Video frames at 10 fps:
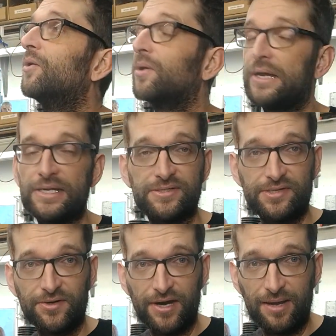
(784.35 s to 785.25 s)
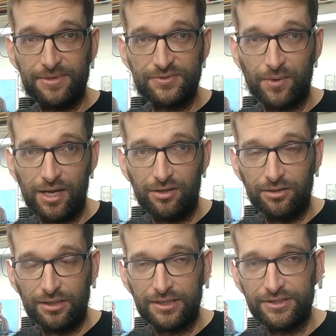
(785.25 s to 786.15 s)
or on Instagram as well.
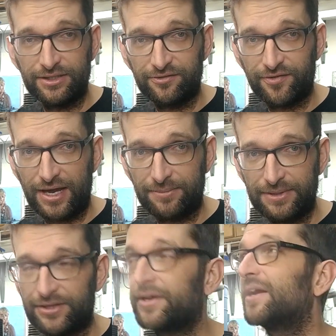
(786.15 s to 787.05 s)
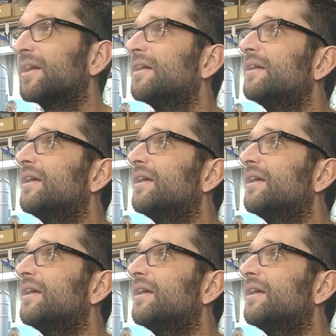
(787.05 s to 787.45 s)
You can find me there